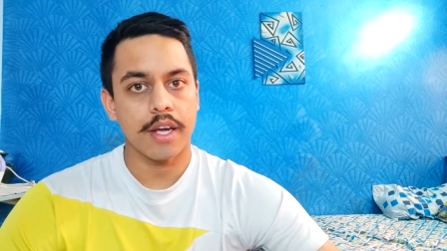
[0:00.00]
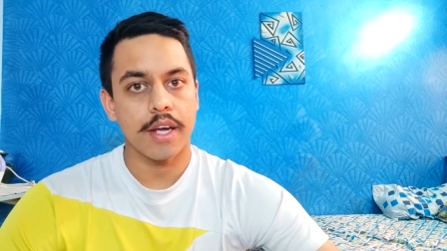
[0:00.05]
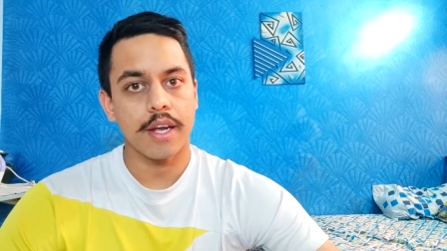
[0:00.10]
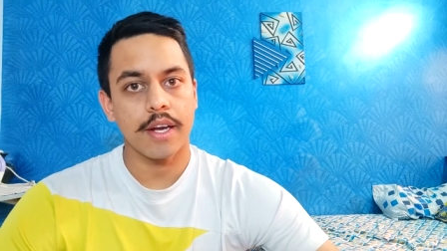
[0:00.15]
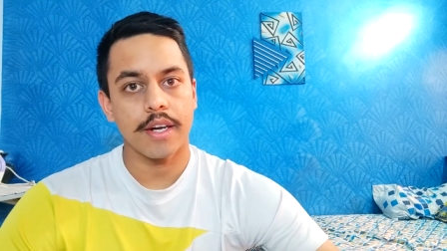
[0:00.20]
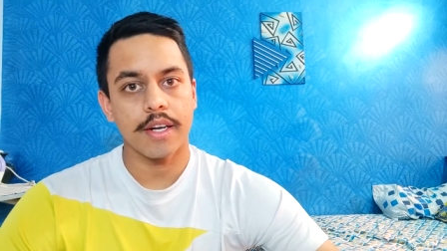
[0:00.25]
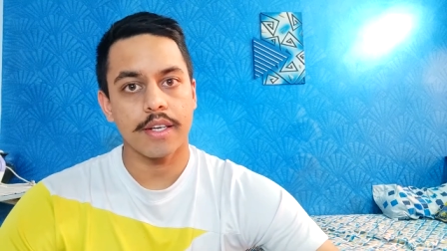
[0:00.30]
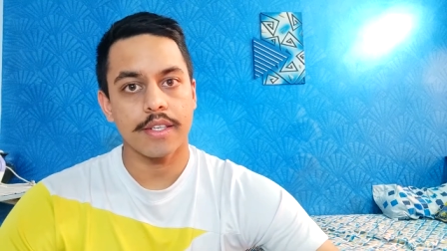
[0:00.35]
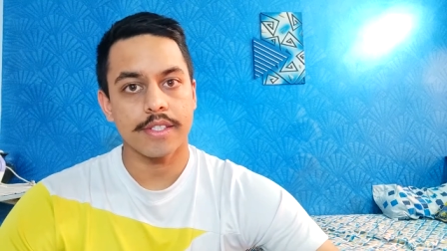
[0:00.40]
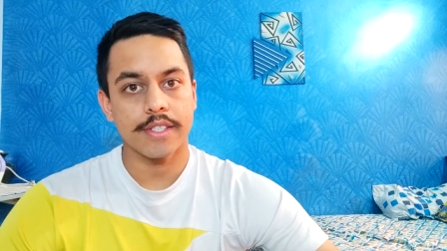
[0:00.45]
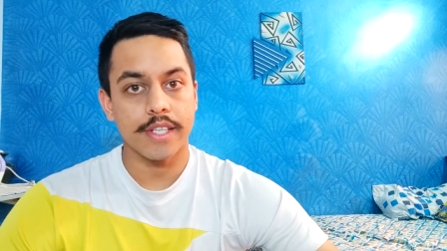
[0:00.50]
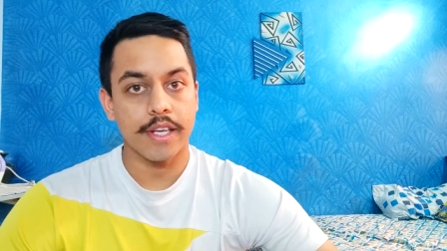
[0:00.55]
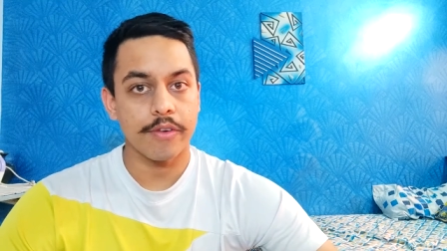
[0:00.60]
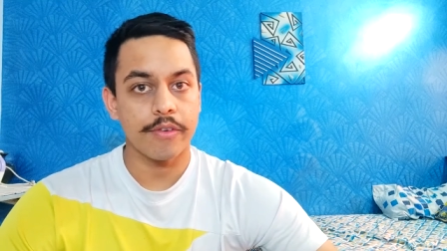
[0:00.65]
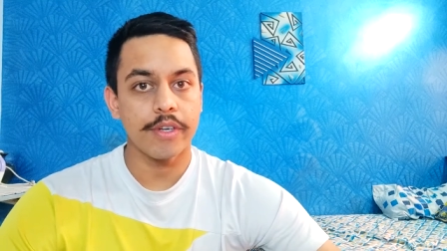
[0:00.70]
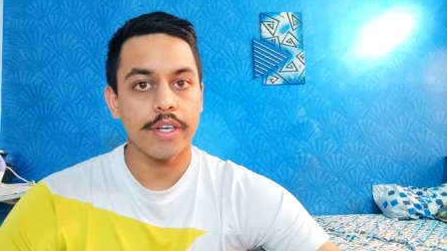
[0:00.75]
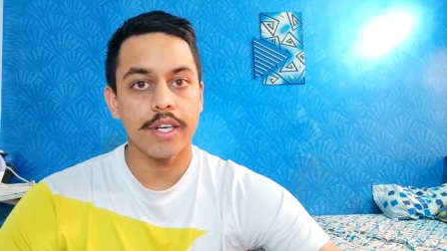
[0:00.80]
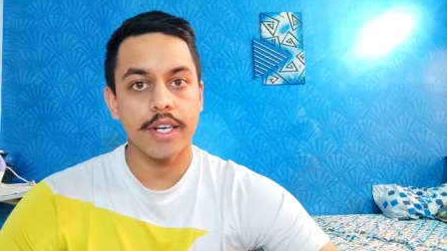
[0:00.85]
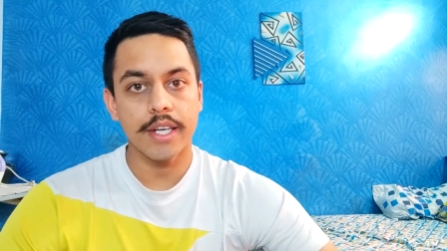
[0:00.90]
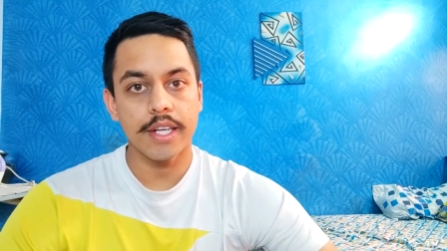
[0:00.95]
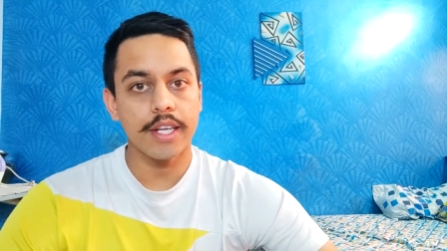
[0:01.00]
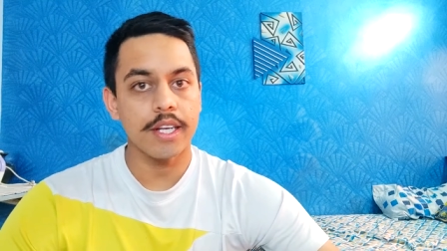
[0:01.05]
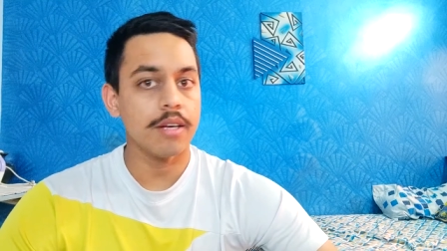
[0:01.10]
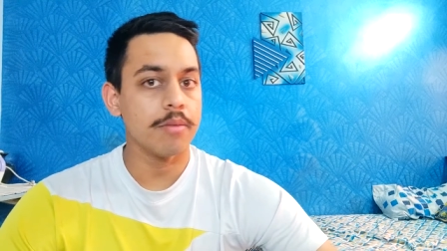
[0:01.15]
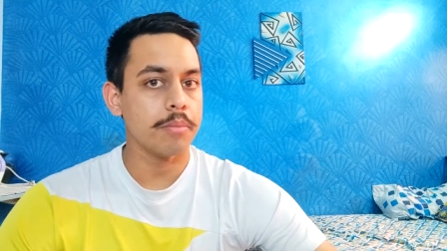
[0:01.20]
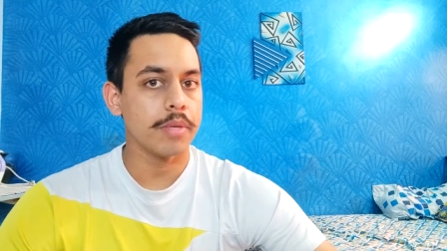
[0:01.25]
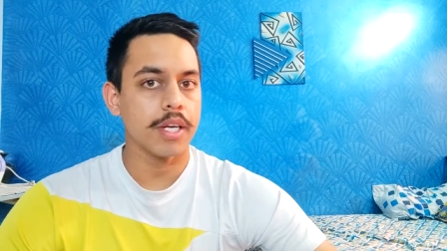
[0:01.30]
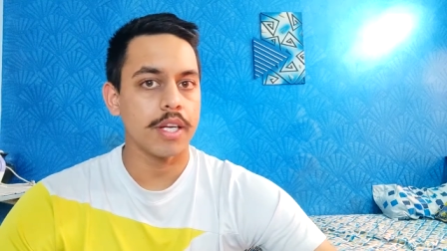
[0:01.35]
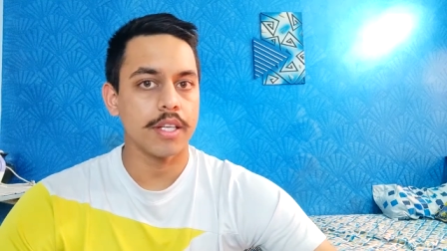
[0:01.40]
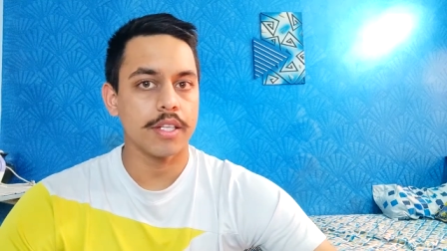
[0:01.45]
and
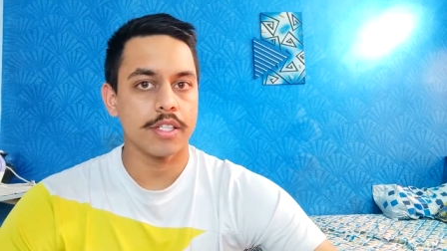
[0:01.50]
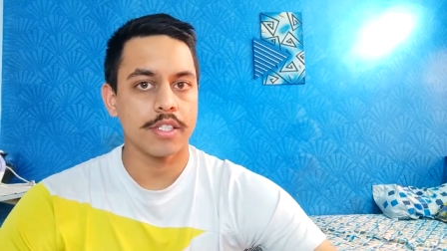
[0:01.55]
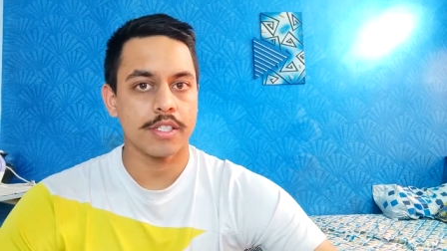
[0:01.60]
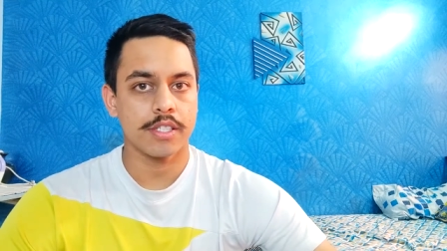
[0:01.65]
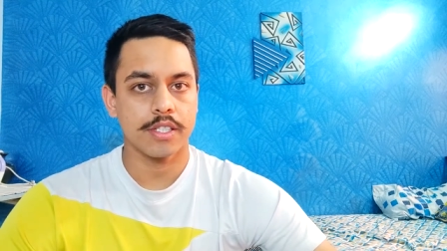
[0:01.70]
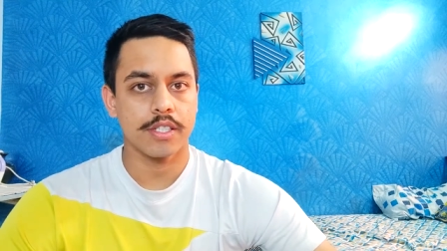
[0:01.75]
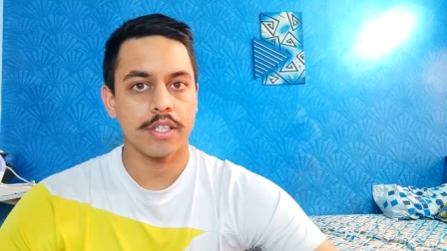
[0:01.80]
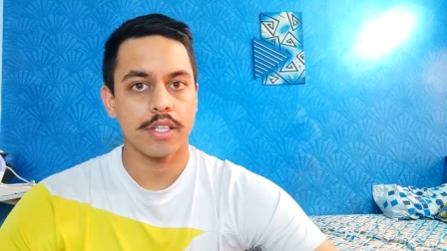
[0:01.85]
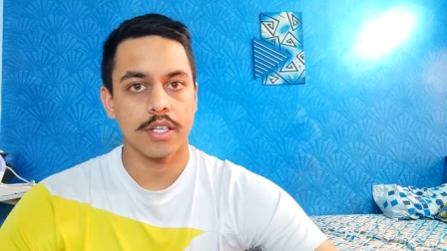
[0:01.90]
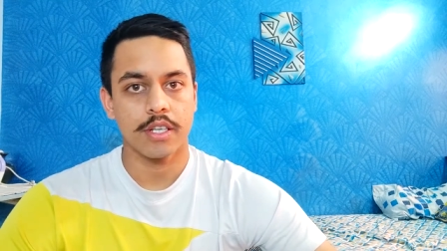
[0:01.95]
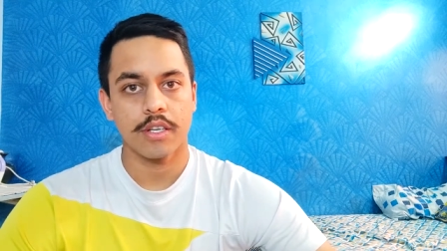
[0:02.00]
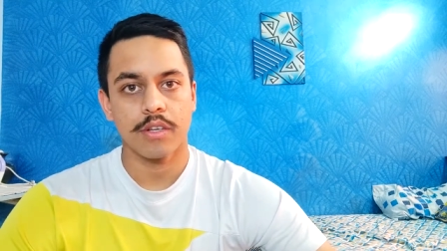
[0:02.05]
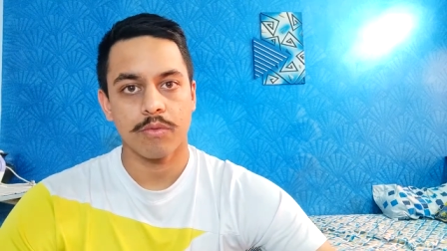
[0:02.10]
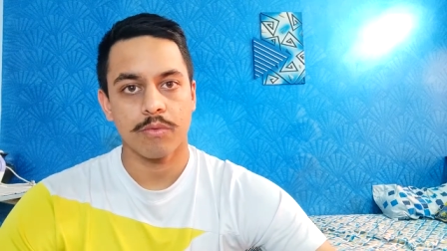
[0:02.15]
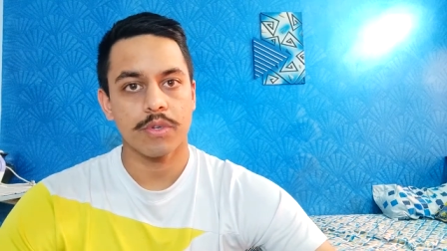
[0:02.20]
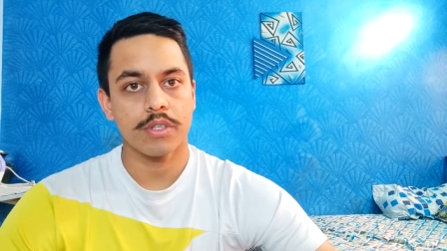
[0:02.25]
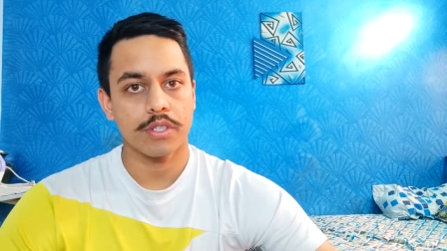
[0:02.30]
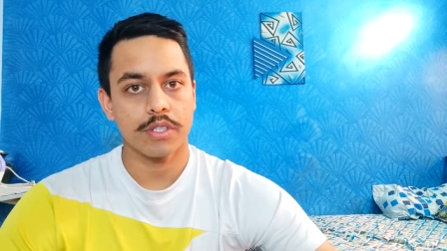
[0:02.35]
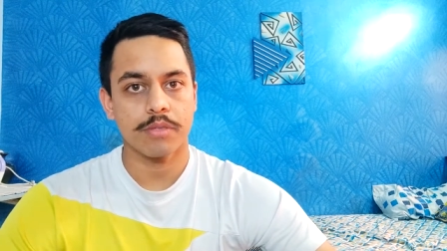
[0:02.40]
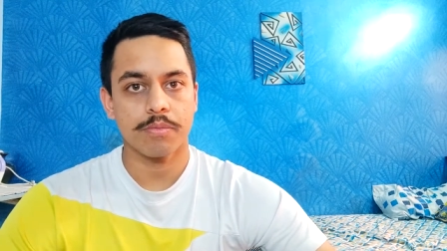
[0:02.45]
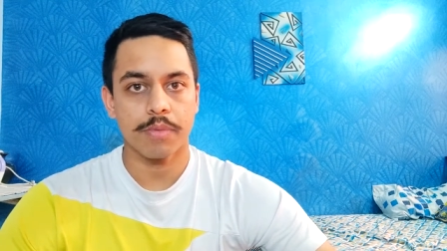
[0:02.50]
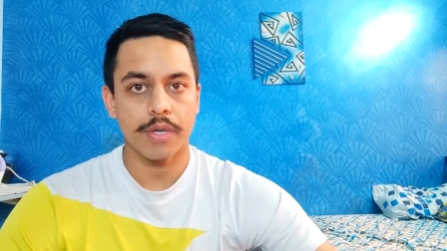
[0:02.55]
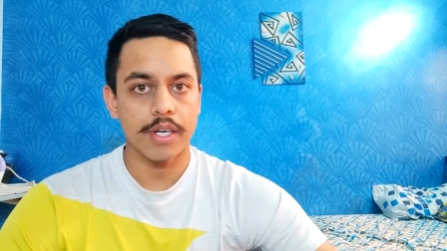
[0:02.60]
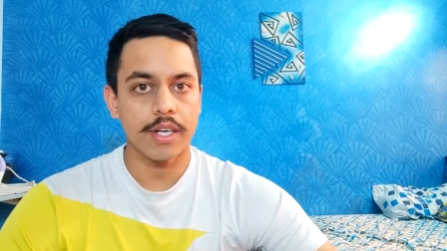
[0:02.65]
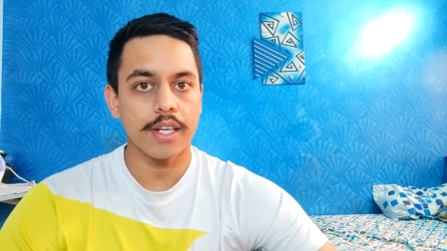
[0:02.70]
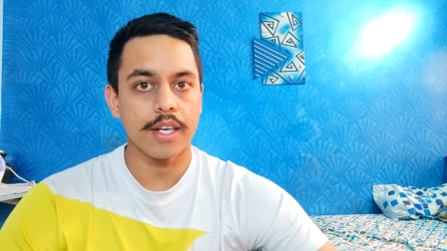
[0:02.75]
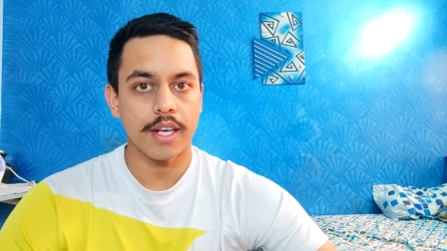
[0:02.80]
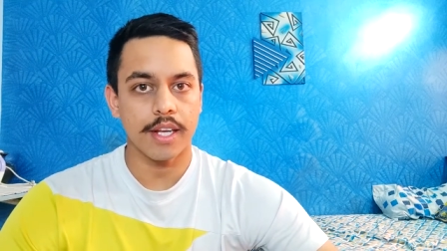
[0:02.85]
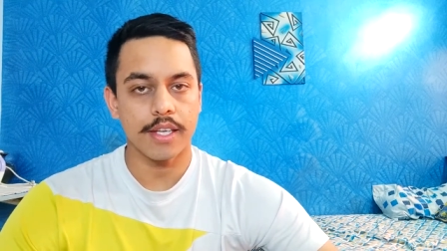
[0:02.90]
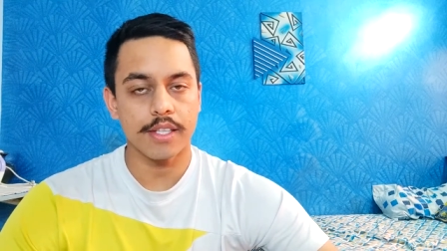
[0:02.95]
17 minutes, which is
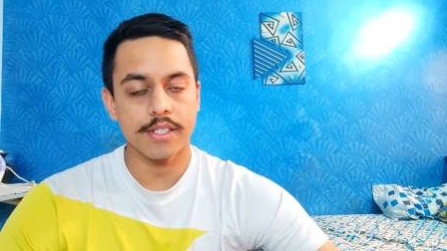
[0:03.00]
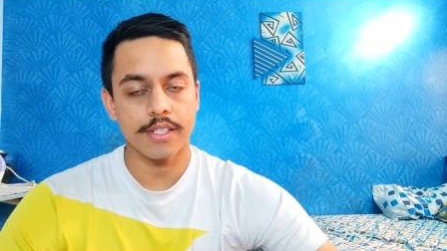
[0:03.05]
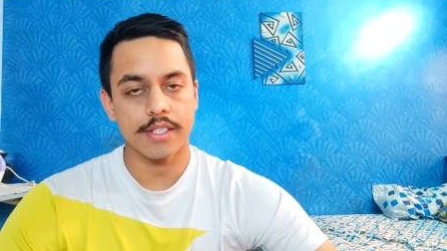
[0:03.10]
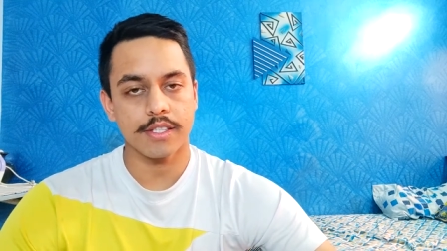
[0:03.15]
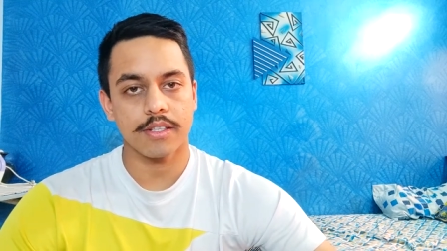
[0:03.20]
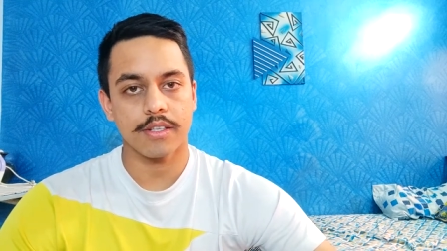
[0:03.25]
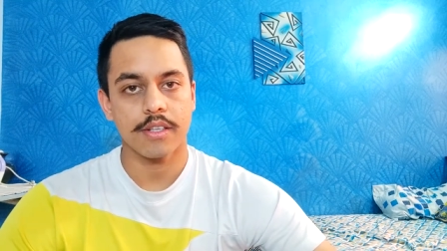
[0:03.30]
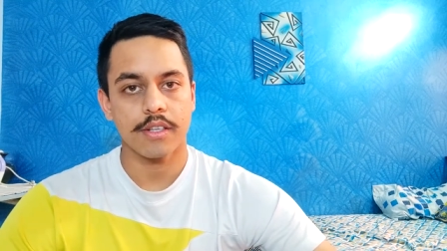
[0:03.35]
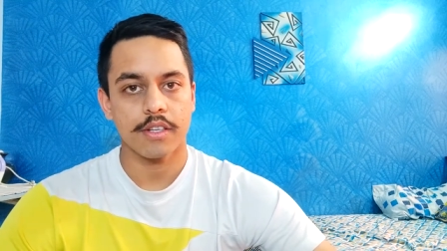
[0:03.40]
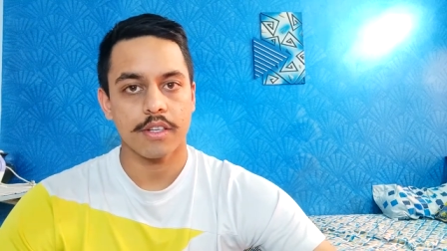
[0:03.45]
pretty less